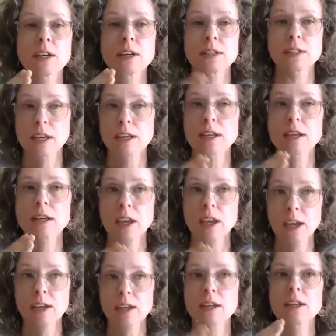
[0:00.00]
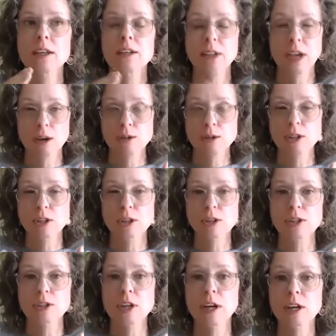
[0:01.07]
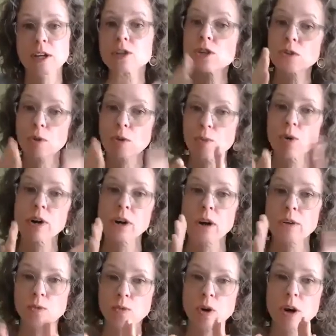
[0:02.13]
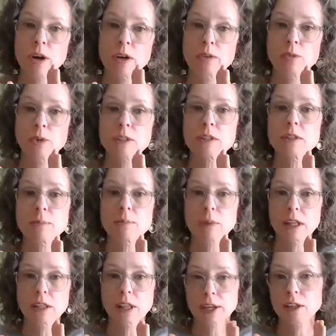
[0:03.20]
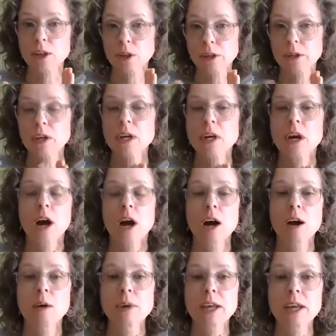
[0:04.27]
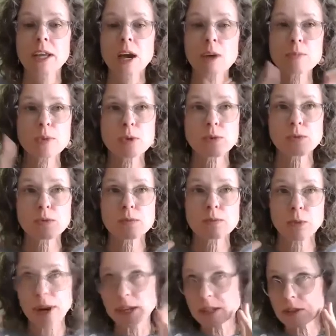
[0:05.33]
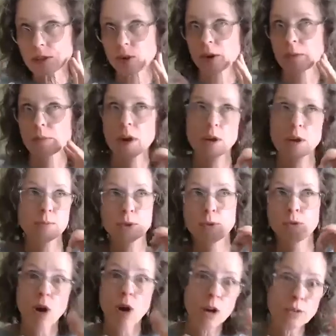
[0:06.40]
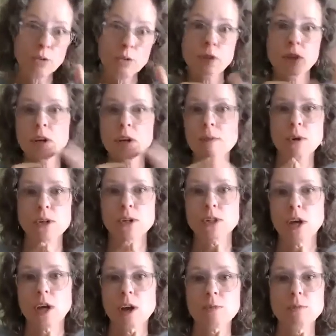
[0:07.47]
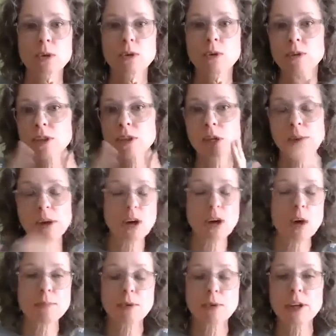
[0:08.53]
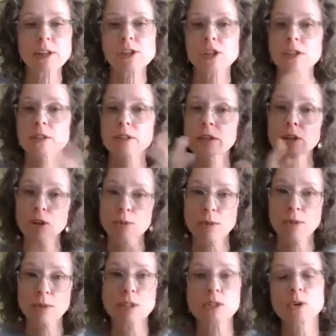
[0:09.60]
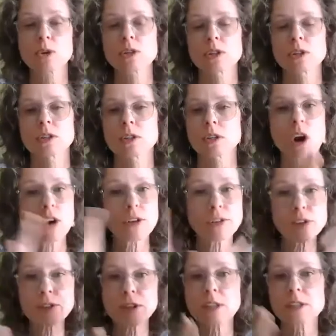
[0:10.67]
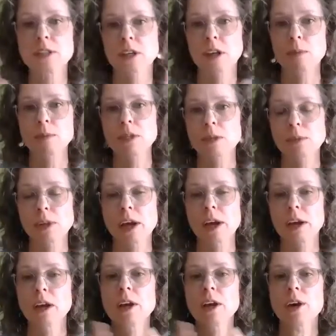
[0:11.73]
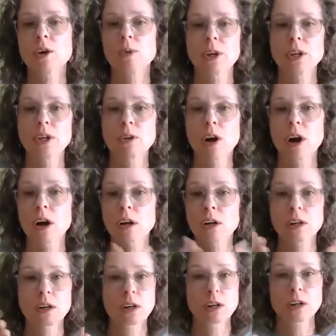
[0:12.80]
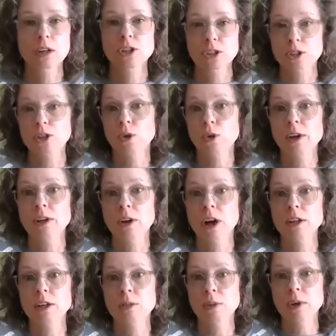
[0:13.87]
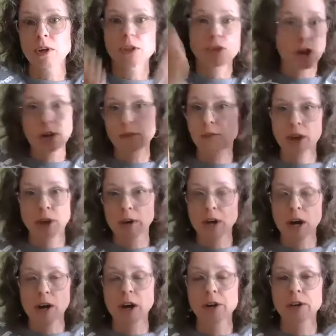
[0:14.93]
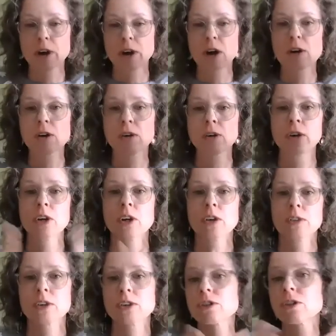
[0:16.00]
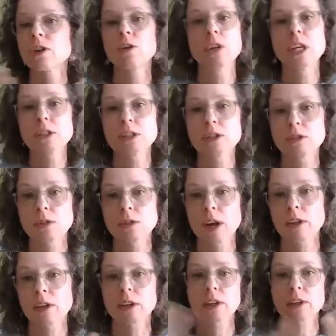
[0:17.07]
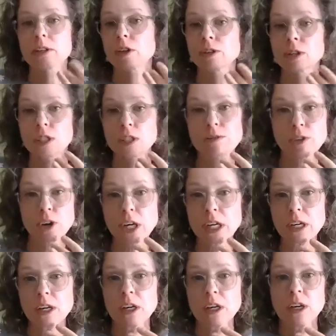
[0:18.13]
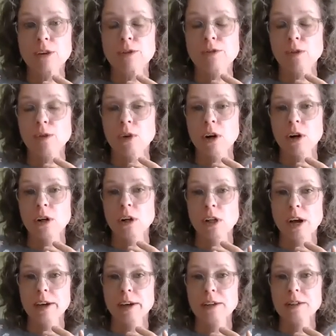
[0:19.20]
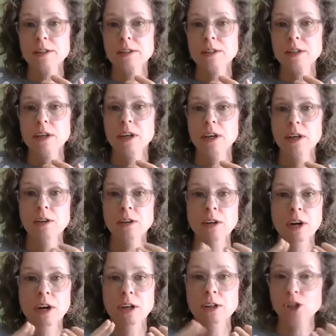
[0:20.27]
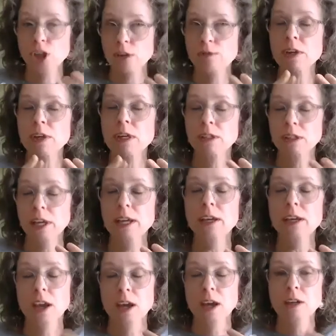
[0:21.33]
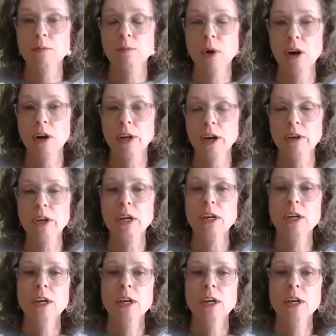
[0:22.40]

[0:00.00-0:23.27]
dedicated counselors that can do a one-on-one with somebody like you and help you brainstorm, help you walk through the numbers, help you think about operations and human resources and all the things that come into play when you are just you and your husband trying to figure it out on your own. There's no need to do that. The consulting's free for clients in Chaffee, Lake, and Park County.